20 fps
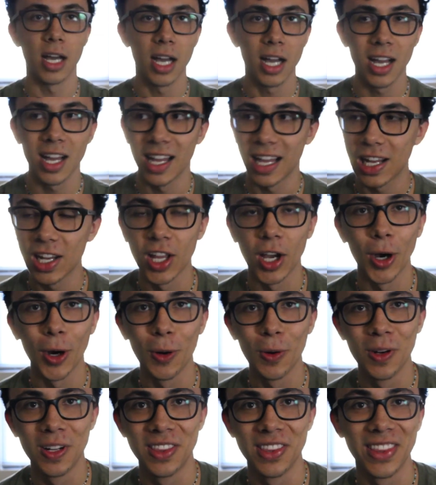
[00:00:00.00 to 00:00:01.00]
Uh,
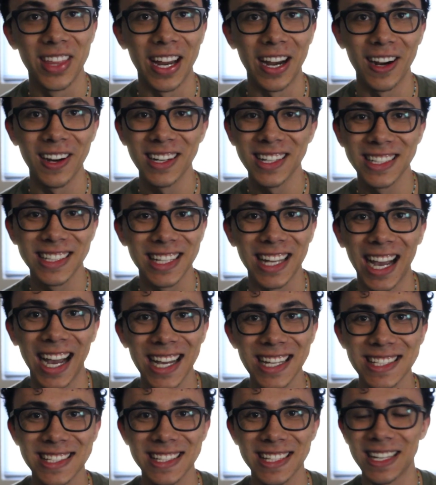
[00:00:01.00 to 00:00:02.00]
hello there,
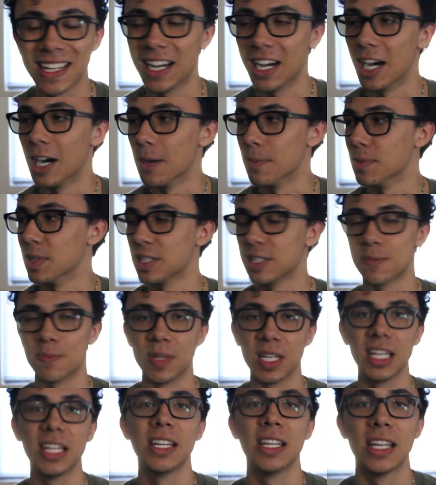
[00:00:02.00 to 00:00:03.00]
guys. Um, it's
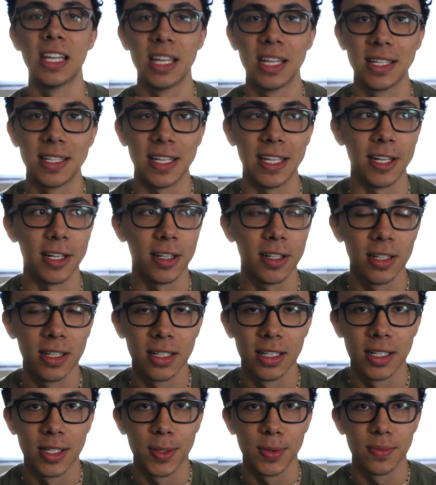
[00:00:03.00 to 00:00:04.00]
me
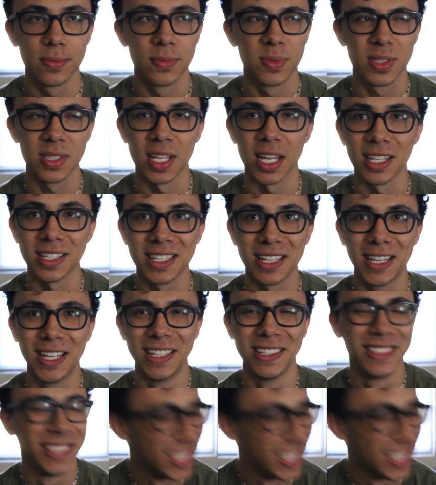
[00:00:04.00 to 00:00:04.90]
here, Santi.